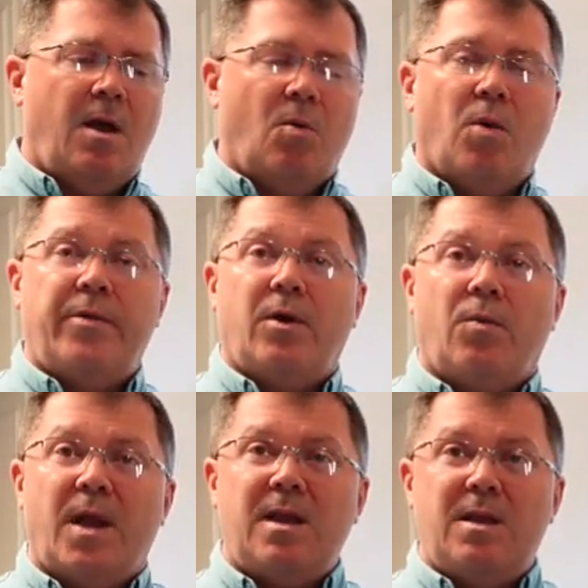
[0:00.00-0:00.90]
When they're
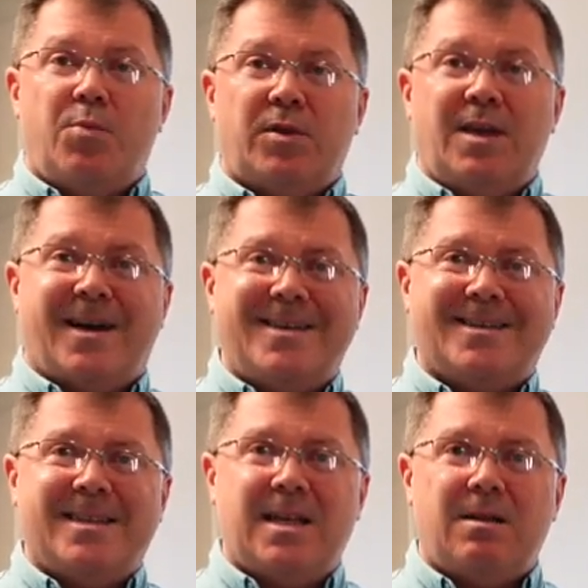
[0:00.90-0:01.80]
ready, you put the
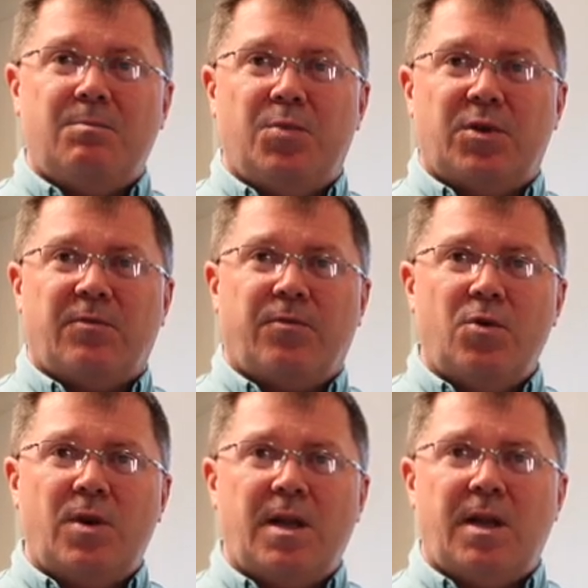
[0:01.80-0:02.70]
ice in it, put the
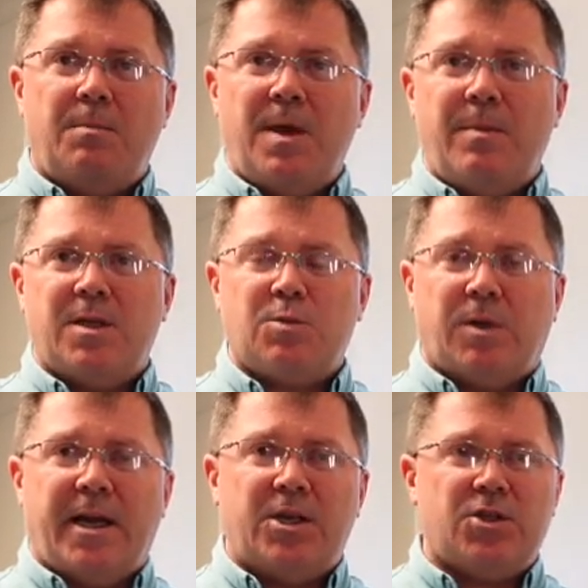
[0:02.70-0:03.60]
fruit in it, maybe a
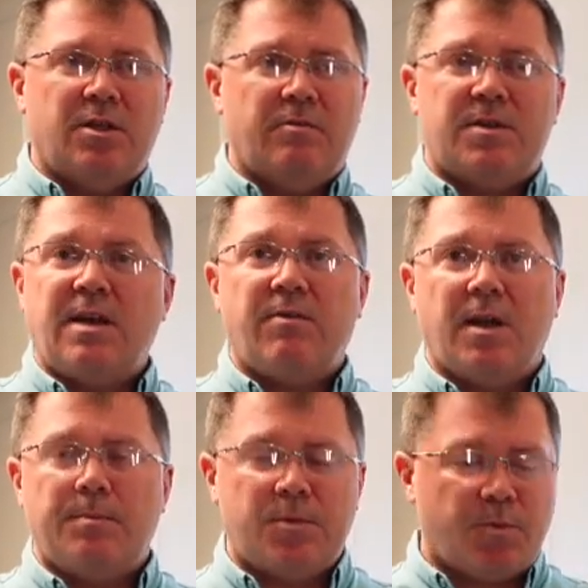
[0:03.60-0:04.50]
splash of
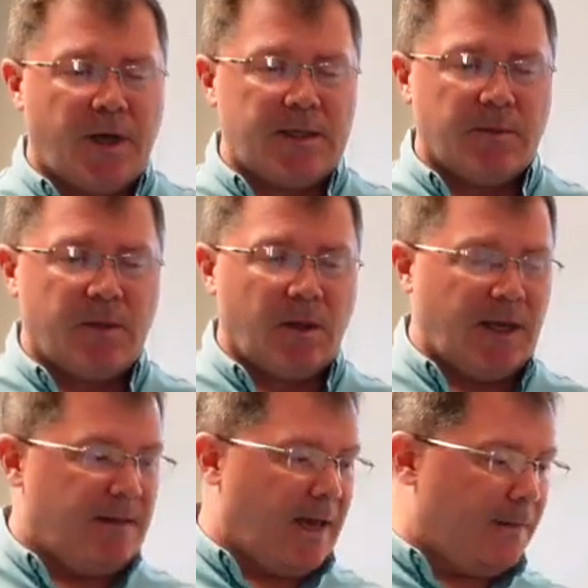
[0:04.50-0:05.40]
7-Up, Sprite, something
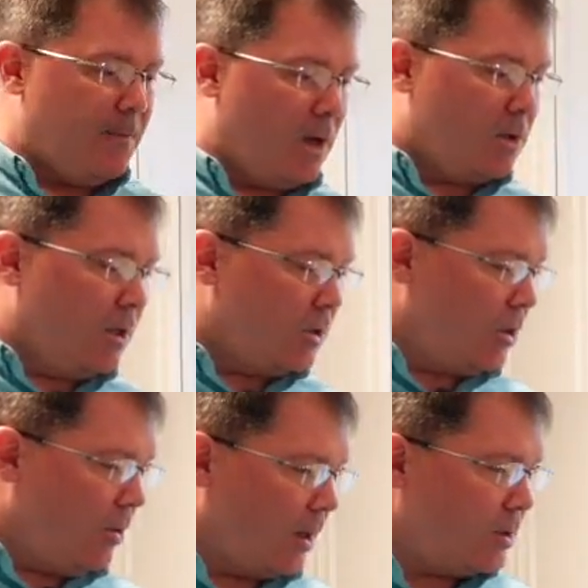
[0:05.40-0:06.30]
like that, a
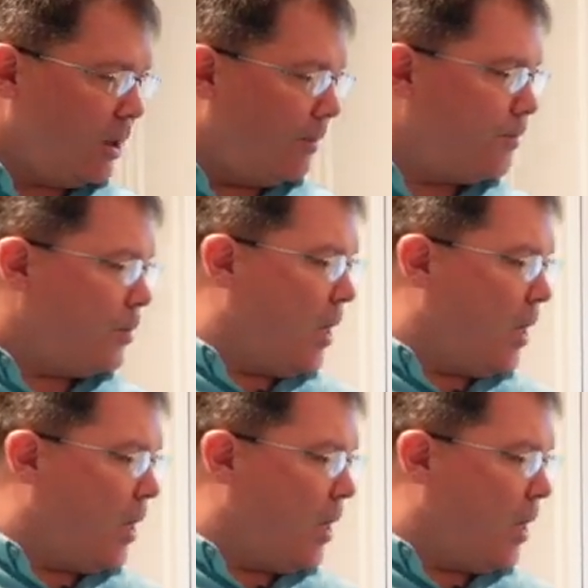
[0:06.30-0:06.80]
soda. So,